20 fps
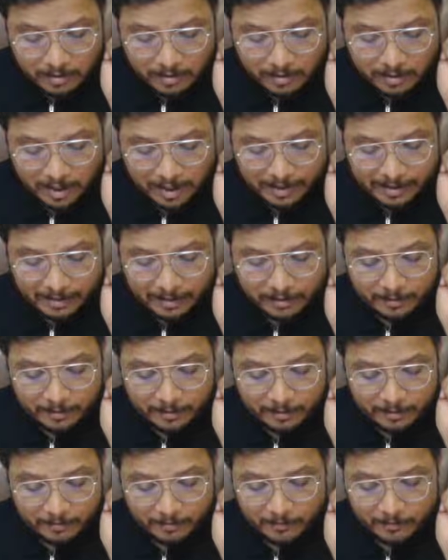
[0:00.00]
Right.
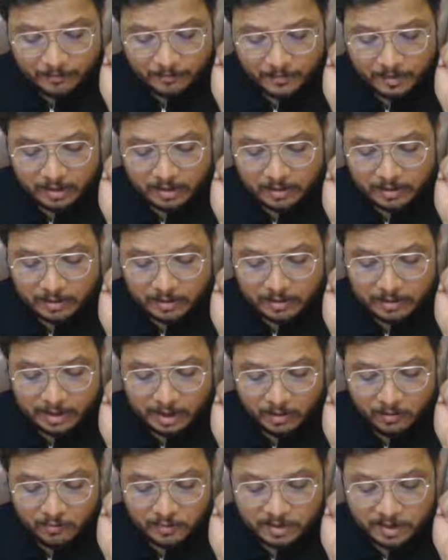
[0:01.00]

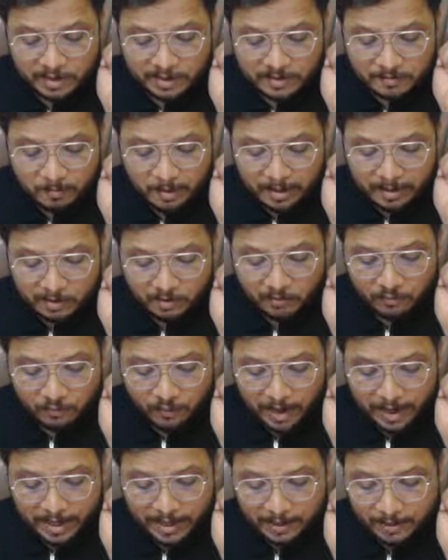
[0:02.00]
Now with respect to
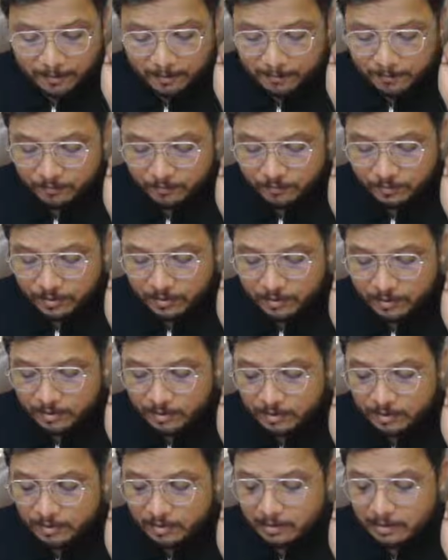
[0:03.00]
phi
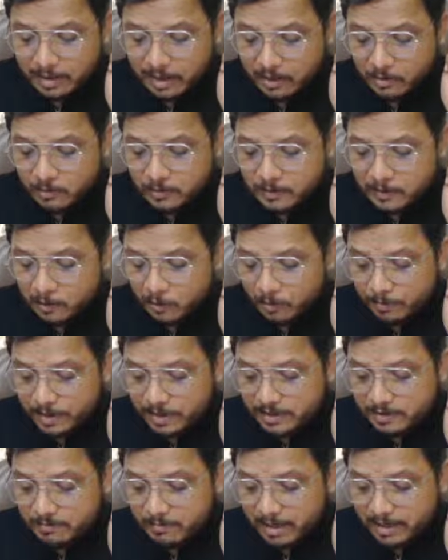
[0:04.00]
now slope
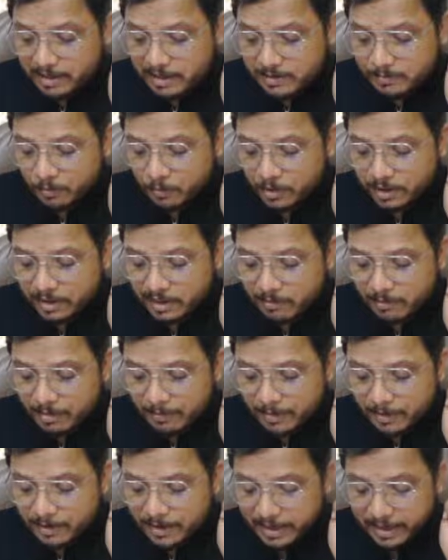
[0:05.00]
is minus 40 dB
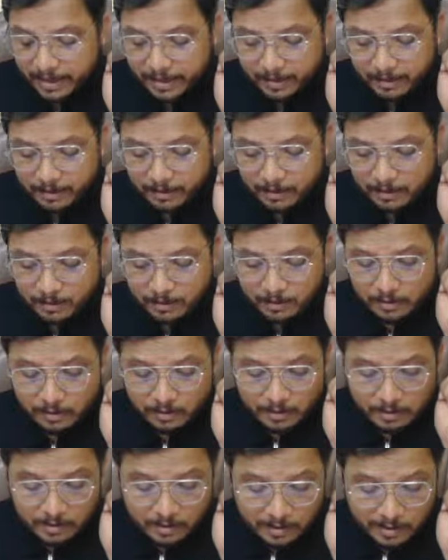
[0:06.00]
per decade.
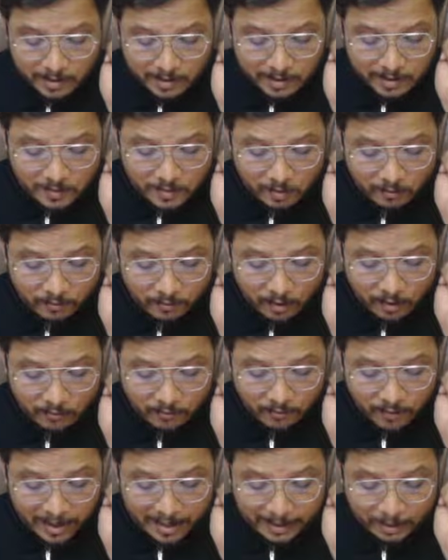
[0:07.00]
So from
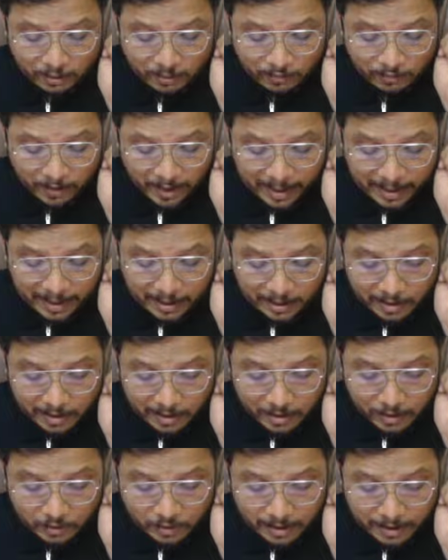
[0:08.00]
5 to 5,
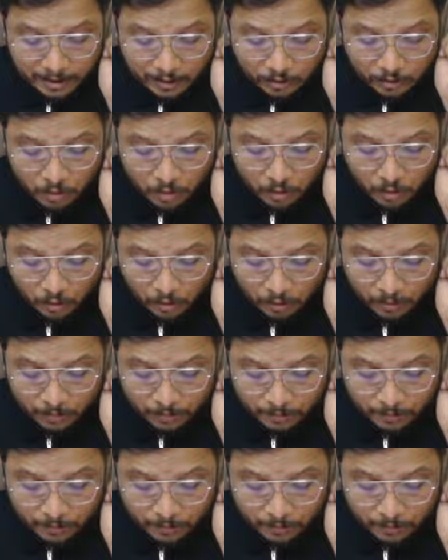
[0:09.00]
you need to go